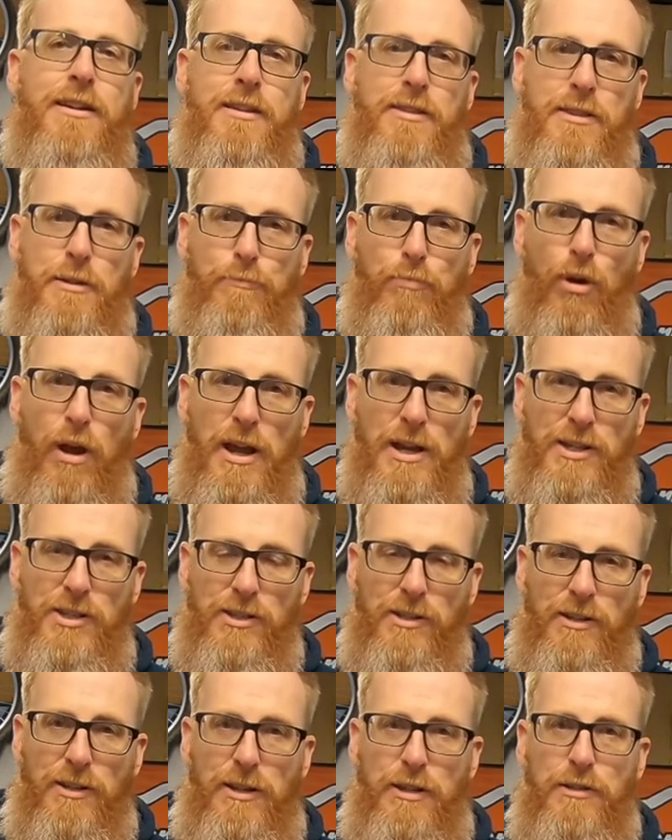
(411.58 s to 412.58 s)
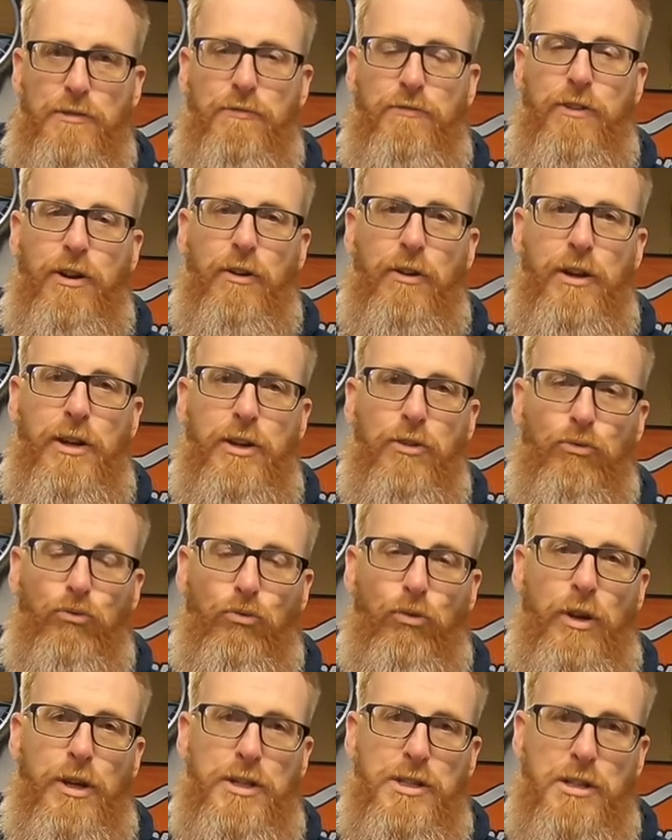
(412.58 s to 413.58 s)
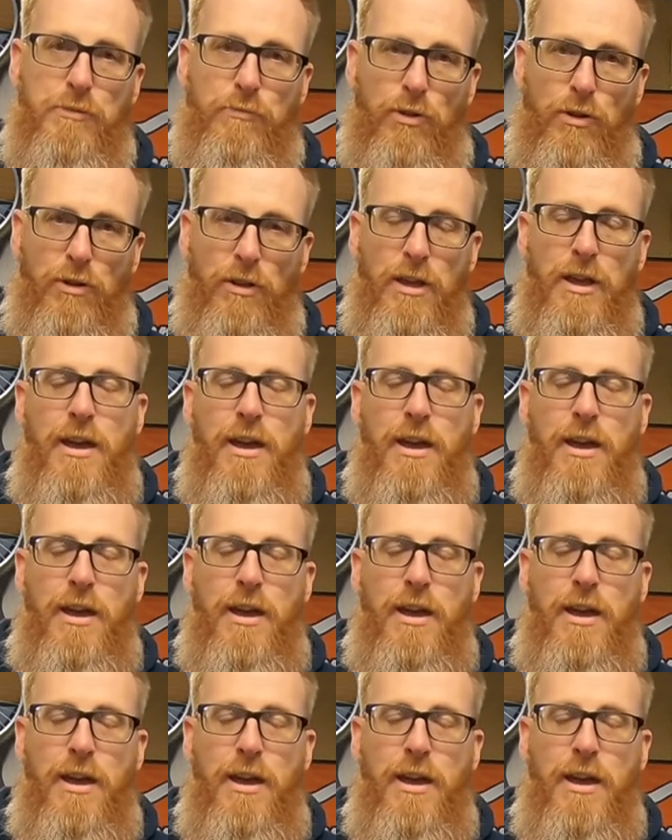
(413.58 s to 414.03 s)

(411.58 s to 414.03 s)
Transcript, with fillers: the price is very reasonable.